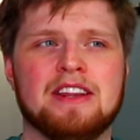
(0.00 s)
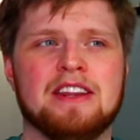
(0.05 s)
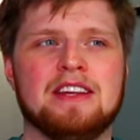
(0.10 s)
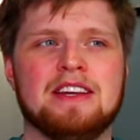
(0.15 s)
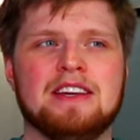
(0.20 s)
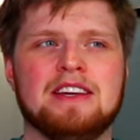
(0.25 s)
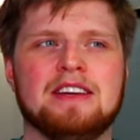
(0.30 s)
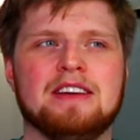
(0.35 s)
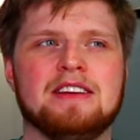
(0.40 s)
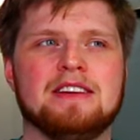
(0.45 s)

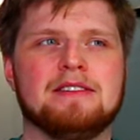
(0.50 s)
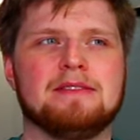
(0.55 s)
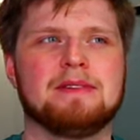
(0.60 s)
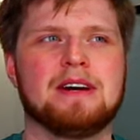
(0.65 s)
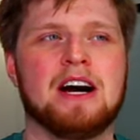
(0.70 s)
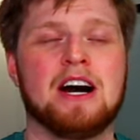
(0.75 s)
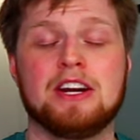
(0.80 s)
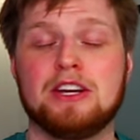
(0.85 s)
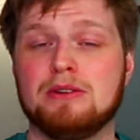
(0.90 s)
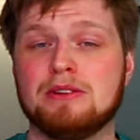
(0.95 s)
the
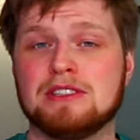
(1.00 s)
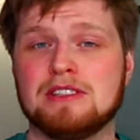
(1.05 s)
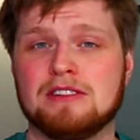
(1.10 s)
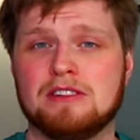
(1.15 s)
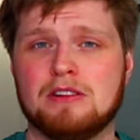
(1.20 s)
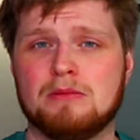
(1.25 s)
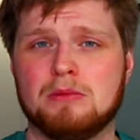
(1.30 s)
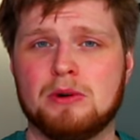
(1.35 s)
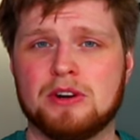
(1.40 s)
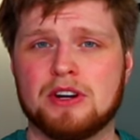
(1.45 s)
audio is a
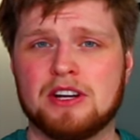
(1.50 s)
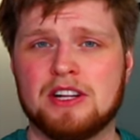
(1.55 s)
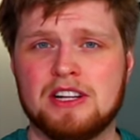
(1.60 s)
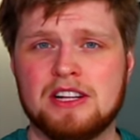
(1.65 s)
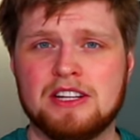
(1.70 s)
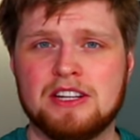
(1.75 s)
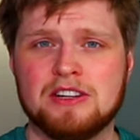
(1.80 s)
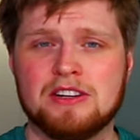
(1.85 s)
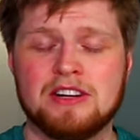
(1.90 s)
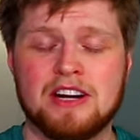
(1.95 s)
little more
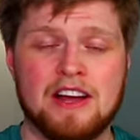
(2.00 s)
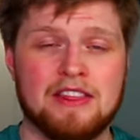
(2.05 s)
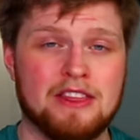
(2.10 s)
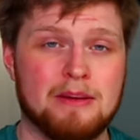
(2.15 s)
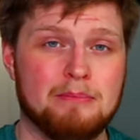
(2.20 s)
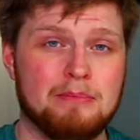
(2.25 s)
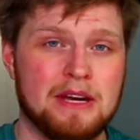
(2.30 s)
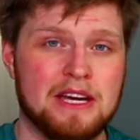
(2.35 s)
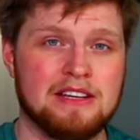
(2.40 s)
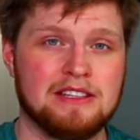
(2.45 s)
clear, and the
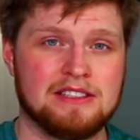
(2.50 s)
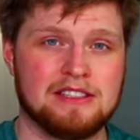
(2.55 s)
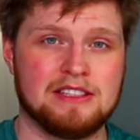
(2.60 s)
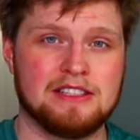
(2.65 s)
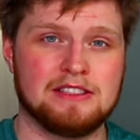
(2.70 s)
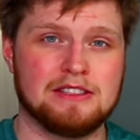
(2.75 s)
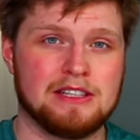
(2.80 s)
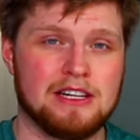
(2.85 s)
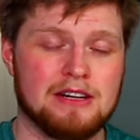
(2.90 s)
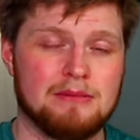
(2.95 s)
bass
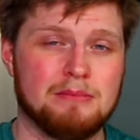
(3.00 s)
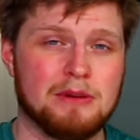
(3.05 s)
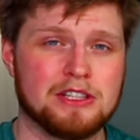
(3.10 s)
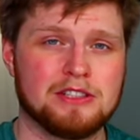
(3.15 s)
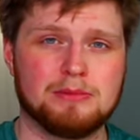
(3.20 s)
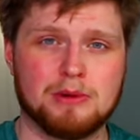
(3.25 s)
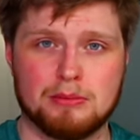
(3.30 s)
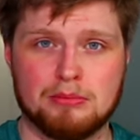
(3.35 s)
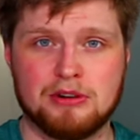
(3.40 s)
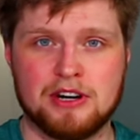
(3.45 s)
is uh,
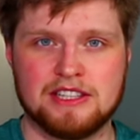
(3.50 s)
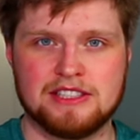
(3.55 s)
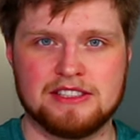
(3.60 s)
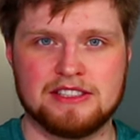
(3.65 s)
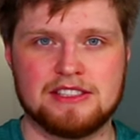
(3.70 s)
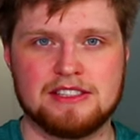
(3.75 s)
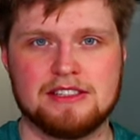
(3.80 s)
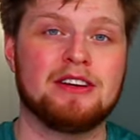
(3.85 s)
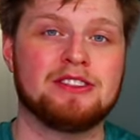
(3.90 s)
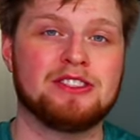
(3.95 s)
much more
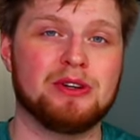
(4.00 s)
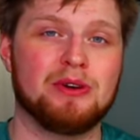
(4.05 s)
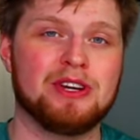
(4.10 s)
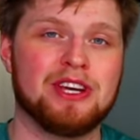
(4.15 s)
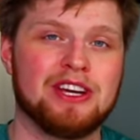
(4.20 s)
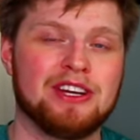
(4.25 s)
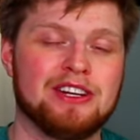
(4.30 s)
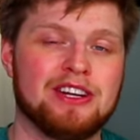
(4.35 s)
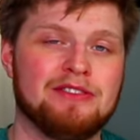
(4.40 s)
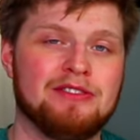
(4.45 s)
present. So
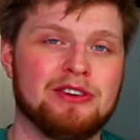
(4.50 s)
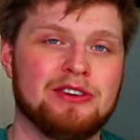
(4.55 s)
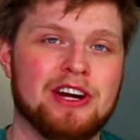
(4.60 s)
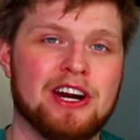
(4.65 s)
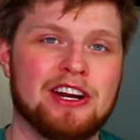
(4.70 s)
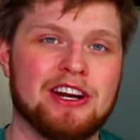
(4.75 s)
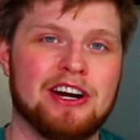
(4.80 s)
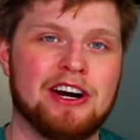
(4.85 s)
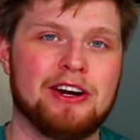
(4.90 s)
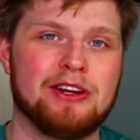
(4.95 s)
again, if you're not
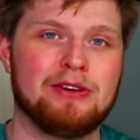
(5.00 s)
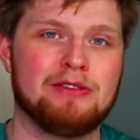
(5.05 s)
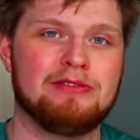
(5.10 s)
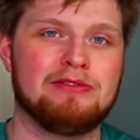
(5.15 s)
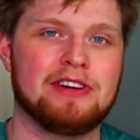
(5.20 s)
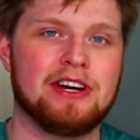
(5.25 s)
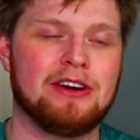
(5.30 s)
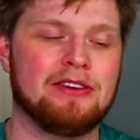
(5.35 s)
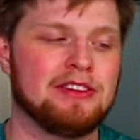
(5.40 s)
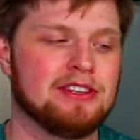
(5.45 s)
an
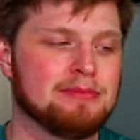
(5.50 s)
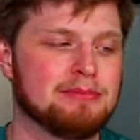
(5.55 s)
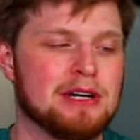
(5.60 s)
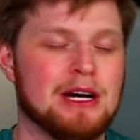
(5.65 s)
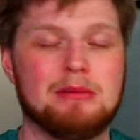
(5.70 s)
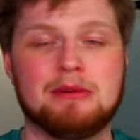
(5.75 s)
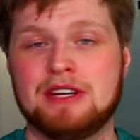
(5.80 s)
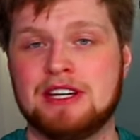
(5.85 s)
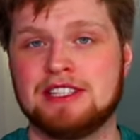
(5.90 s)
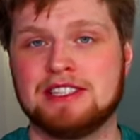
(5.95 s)
audiophile, this
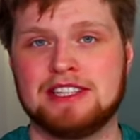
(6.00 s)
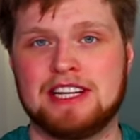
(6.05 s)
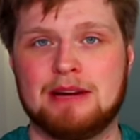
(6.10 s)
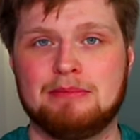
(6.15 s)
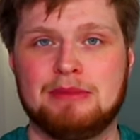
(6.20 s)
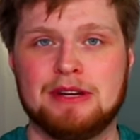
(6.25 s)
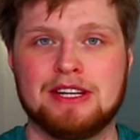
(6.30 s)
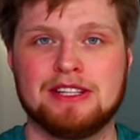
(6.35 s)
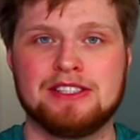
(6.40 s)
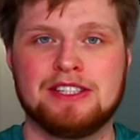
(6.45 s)
probably isn't
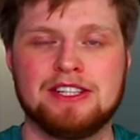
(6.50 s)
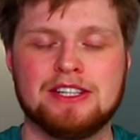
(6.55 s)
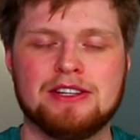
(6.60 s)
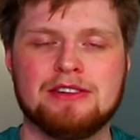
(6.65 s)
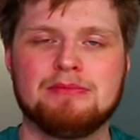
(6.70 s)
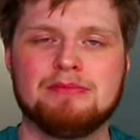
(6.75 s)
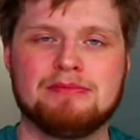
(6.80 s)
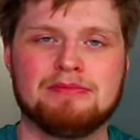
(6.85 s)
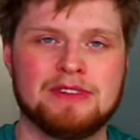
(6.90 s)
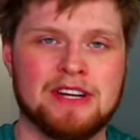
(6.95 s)
that big a
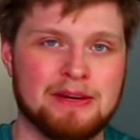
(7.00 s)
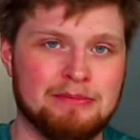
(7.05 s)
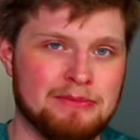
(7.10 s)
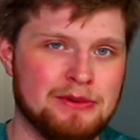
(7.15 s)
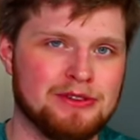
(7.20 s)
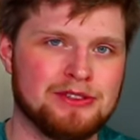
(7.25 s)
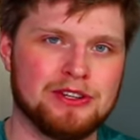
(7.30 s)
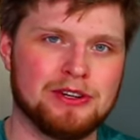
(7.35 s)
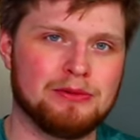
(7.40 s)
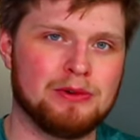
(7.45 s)
deal. That
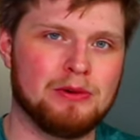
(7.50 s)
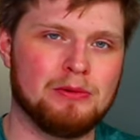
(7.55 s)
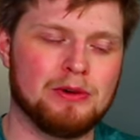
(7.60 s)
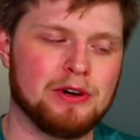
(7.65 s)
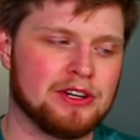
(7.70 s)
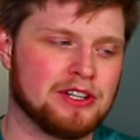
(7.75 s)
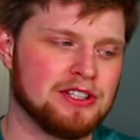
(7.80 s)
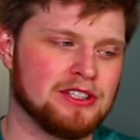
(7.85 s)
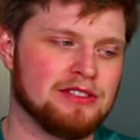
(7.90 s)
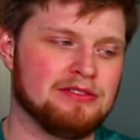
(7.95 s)
music will
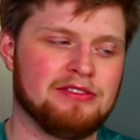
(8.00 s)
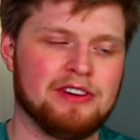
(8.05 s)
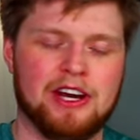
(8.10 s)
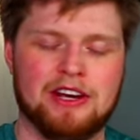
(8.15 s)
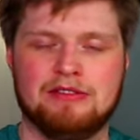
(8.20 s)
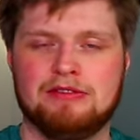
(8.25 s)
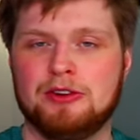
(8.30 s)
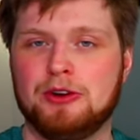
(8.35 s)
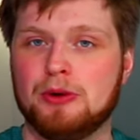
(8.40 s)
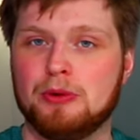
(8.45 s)
work just
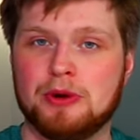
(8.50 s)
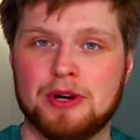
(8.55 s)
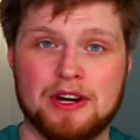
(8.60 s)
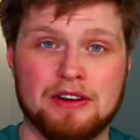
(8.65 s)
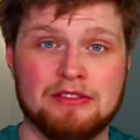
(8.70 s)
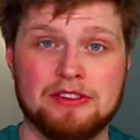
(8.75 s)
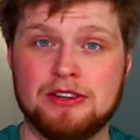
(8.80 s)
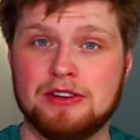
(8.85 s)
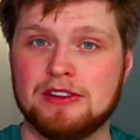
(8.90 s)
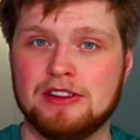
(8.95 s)
fine for you,
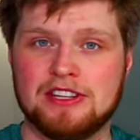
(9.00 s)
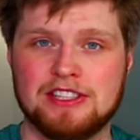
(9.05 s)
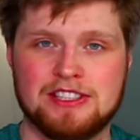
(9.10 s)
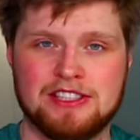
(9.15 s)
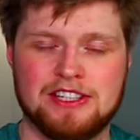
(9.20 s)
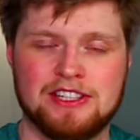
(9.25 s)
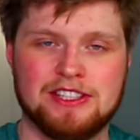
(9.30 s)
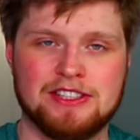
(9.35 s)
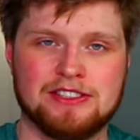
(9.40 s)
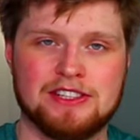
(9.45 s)
whatever you're
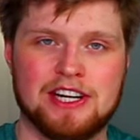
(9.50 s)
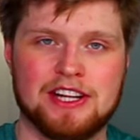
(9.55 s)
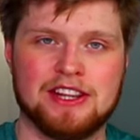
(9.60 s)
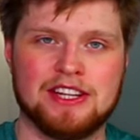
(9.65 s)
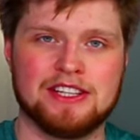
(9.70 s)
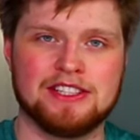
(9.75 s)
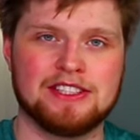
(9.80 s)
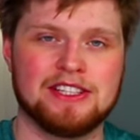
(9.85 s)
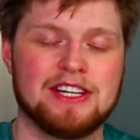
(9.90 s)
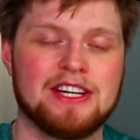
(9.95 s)
listening to on
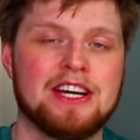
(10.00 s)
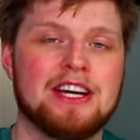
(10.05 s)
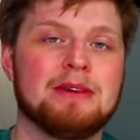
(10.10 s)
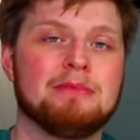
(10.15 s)
this.